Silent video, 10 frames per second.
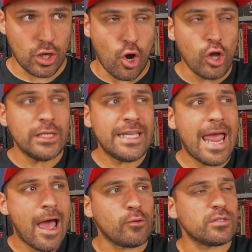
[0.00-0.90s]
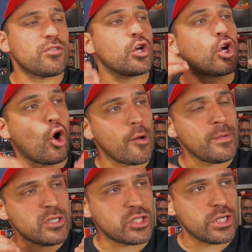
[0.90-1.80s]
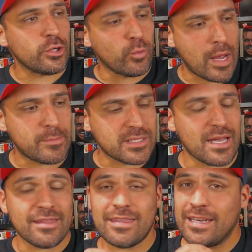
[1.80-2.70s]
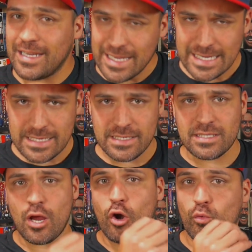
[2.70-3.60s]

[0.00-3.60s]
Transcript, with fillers: calling out the garbage tier website that is